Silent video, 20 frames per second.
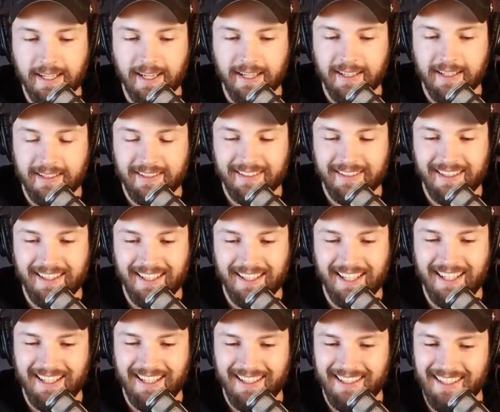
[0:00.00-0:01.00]
Yeah.
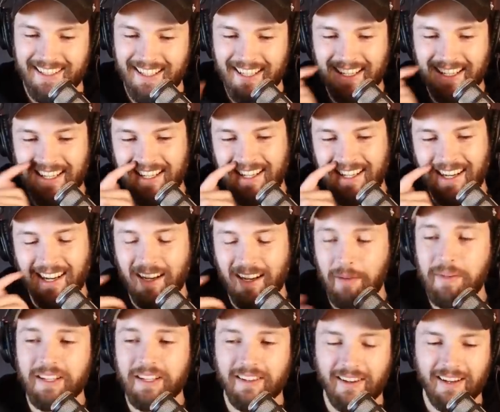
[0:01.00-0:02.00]
uh,
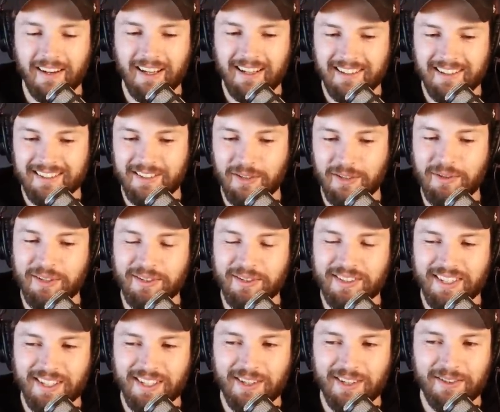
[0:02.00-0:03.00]
I mean, uh, two
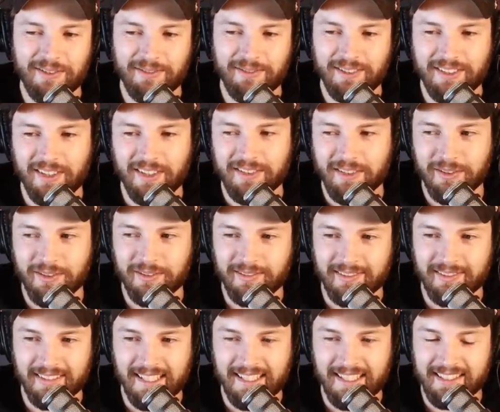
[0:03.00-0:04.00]
years ago was
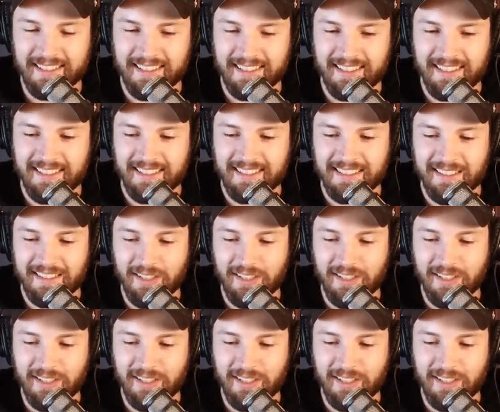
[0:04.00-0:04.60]
also like